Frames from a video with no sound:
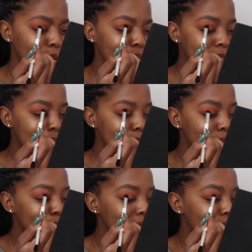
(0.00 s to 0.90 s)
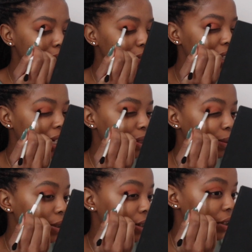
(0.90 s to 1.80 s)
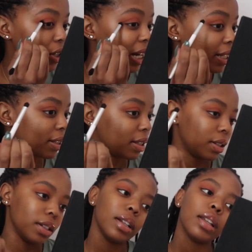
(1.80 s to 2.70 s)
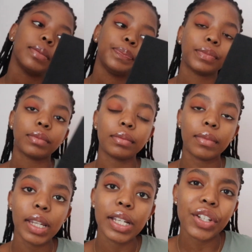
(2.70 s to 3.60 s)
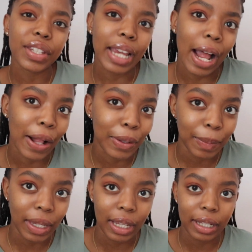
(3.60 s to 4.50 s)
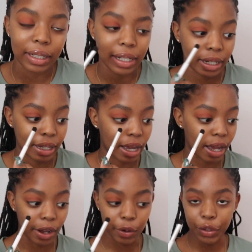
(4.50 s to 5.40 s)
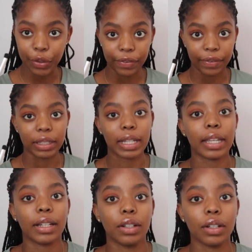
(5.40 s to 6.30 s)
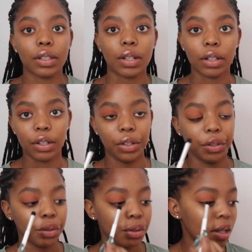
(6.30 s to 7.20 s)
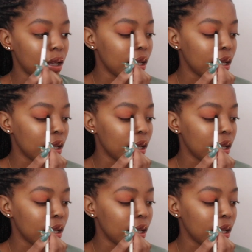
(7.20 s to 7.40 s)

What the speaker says: would love it if you guys were to try this look and just tell me like how you feel like it looks on you.